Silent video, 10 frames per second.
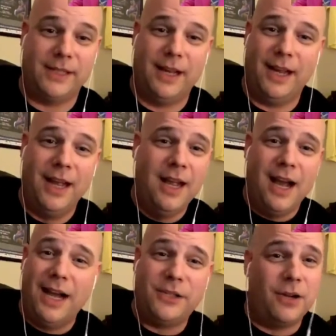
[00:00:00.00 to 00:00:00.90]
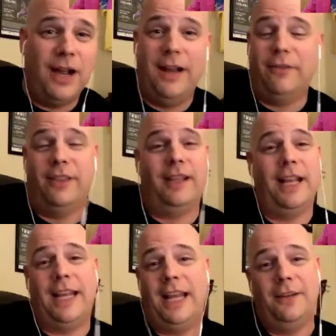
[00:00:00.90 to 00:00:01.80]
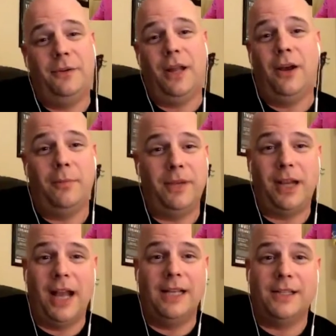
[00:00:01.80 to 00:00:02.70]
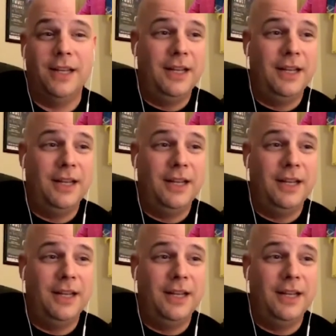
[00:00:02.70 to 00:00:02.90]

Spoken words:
I try everything I can do to help you guys.